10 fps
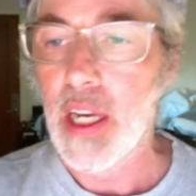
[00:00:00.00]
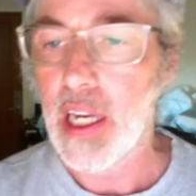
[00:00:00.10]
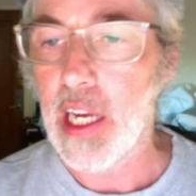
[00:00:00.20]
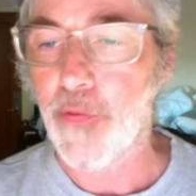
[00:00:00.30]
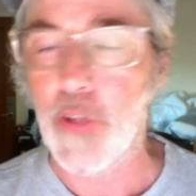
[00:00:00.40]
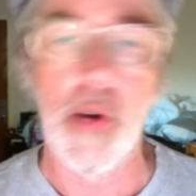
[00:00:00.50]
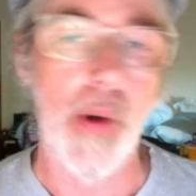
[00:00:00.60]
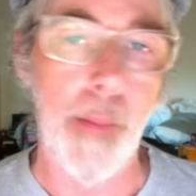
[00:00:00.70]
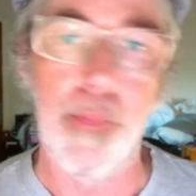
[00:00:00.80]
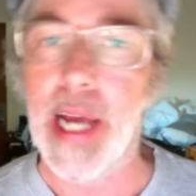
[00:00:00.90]
If you're
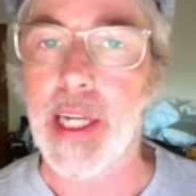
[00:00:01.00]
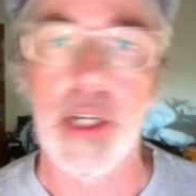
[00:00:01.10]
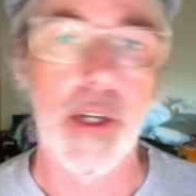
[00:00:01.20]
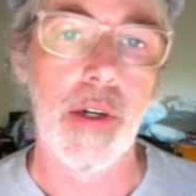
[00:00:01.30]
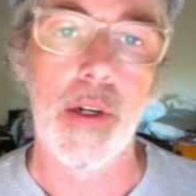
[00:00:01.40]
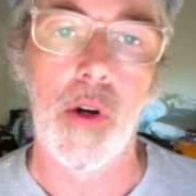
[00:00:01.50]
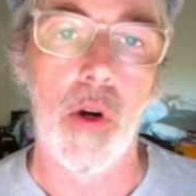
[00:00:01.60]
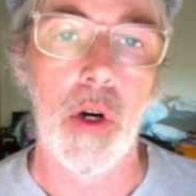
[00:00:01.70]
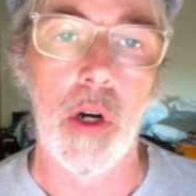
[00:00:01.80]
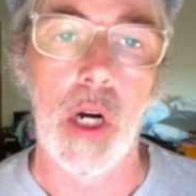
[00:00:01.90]
a biker
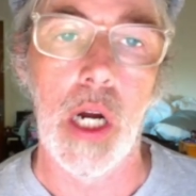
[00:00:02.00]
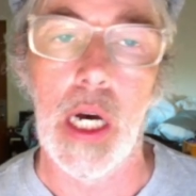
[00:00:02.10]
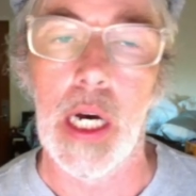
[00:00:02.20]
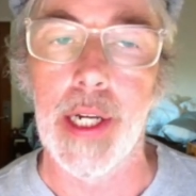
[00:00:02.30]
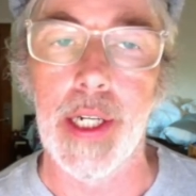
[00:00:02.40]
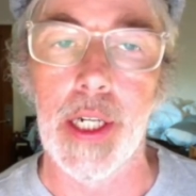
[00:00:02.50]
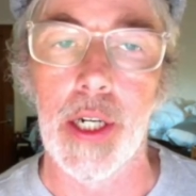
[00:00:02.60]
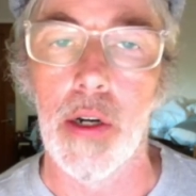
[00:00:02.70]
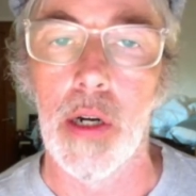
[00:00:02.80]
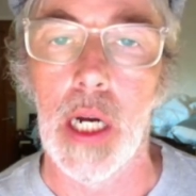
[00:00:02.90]
or
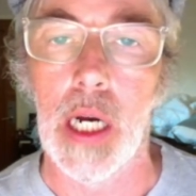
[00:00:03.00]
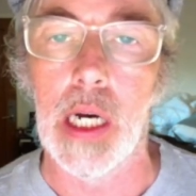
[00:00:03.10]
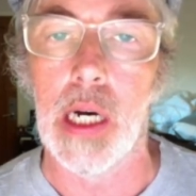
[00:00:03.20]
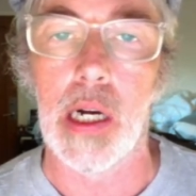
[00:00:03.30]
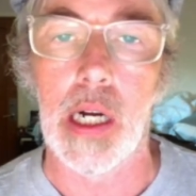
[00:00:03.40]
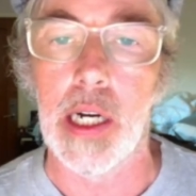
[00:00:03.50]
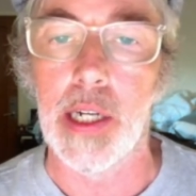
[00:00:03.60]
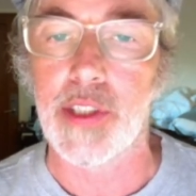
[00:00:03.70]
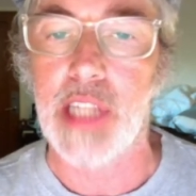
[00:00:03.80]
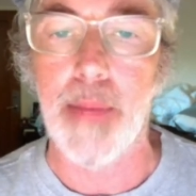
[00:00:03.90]
you're a
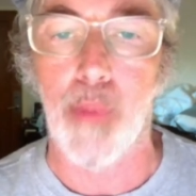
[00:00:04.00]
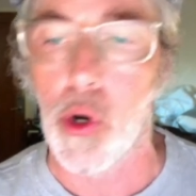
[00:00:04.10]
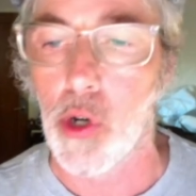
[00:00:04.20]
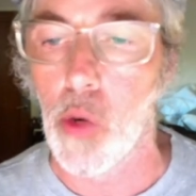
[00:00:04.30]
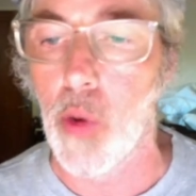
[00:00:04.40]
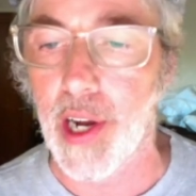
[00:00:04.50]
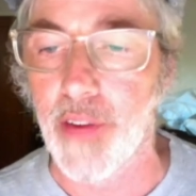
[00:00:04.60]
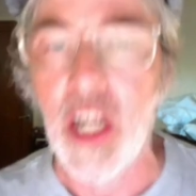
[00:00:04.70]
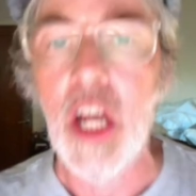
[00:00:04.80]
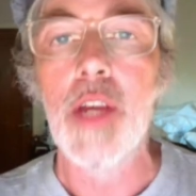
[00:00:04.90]
skateboarder or
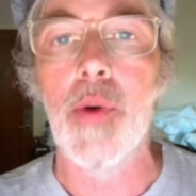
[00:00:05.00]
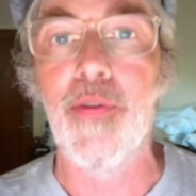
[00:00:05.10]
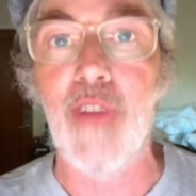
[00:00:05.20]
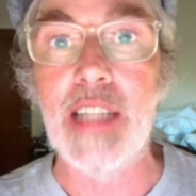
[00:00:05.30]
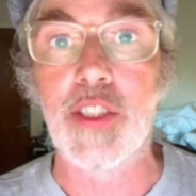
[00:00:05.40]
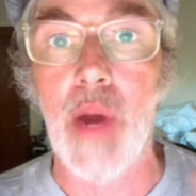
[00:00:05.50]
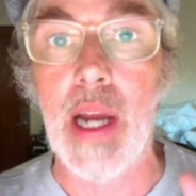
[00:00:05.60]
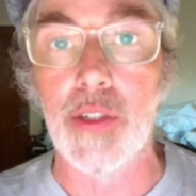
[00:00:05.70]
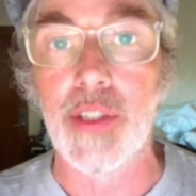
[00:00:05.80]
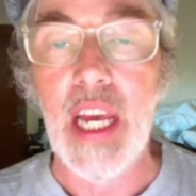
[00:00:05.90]
whatever, you want to find
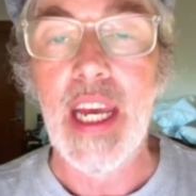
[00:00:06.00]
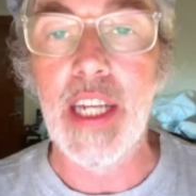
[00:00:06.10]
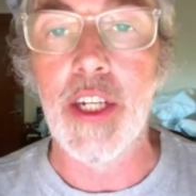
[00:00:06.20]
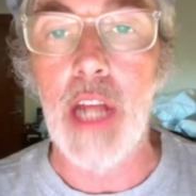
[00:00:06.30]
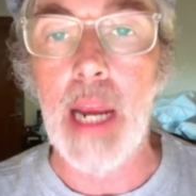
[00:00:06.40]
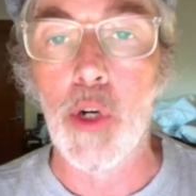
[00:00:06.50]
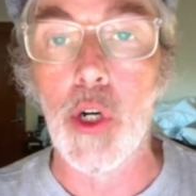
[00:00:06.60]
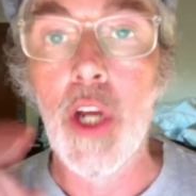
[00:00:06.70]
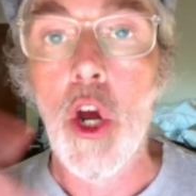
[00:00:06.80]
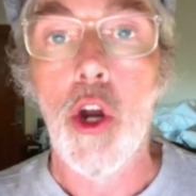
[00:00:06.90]
trails in your
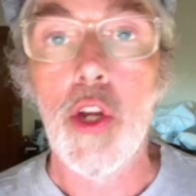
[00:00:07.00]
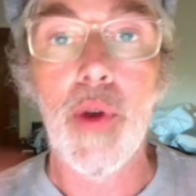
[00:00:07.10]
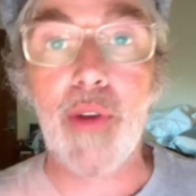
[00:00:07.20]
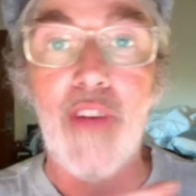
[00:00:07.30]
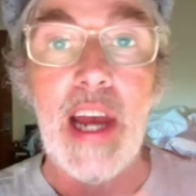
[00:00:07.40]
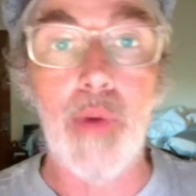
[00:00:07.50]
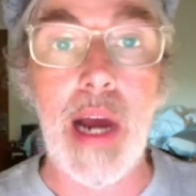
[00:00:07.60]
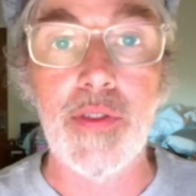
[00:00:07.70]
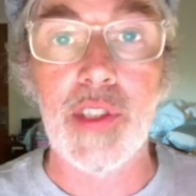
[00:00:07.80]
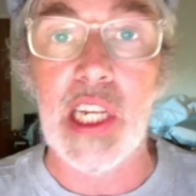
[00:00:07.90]
neighborhood, or you want to find
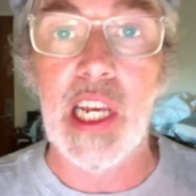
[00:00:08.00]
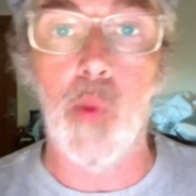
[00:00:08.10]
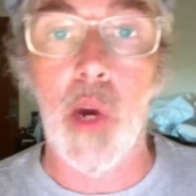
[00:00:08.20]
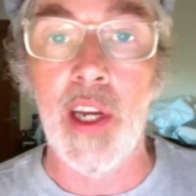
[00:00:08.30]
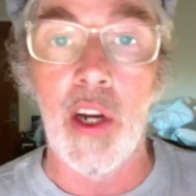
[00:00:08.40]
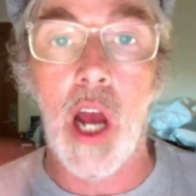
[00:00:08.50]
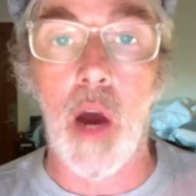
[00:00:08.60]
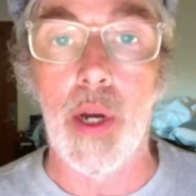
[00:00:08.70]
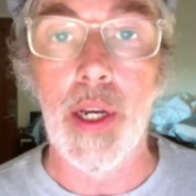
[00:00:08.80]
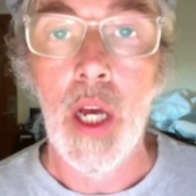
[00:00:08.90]
routes to get where you're
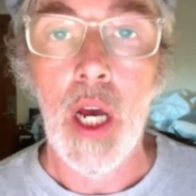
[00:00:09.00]
going.